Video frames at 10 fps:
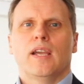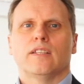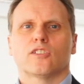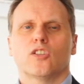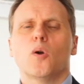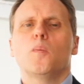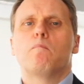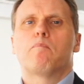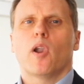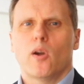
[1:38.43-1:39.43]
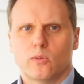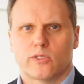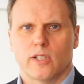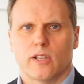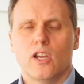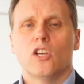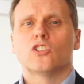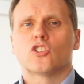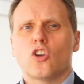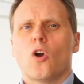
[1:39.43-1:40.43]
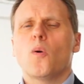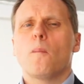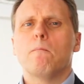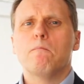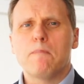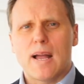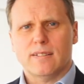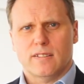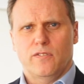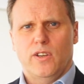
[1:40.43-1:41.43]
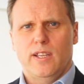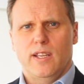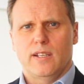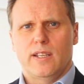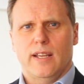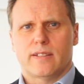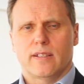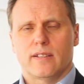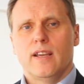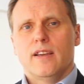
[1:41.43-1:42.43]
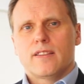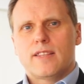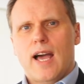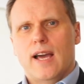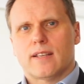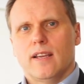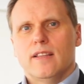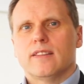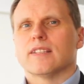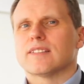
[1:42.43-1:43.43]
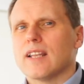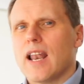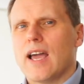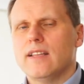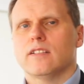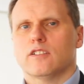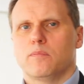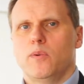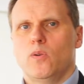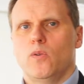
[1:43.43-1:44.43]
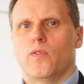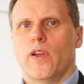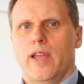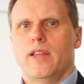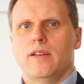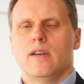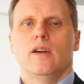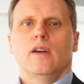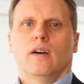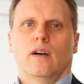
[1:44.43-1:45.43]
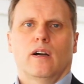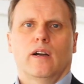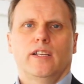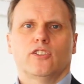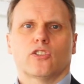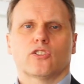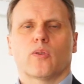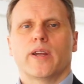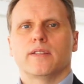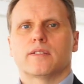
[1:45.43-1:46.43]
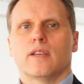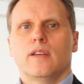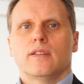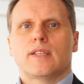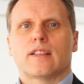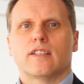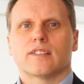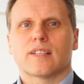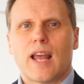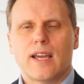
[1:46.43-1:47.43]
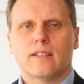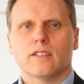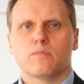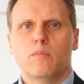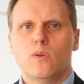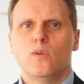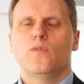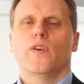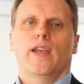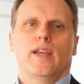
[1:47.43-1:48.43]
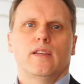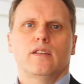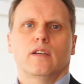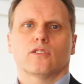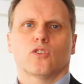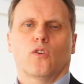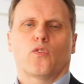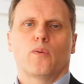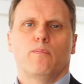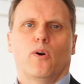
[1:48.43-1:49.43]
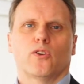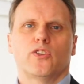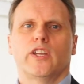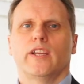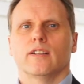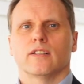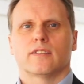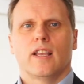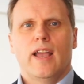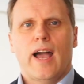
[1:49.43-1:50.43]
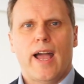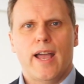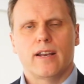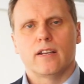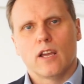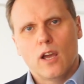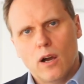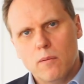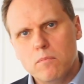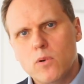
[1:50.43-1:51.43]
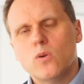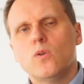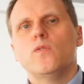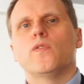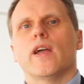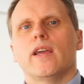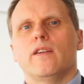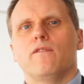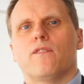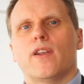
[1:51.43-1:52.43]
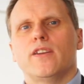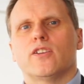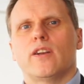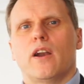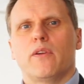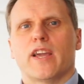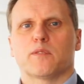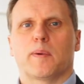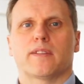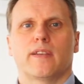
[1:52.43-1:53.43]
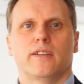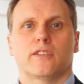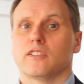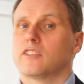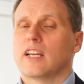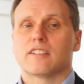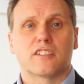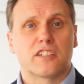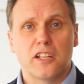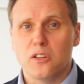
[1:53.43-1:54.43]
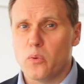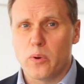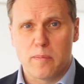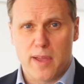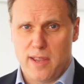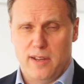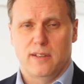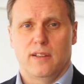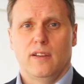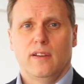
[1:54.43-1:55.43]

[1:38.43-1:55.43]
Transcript: is so bloated, so massively indebted, that the slightest move in interest rates, that the slightest move in sovereign bond yields, and a move in inflationary expectations that still remain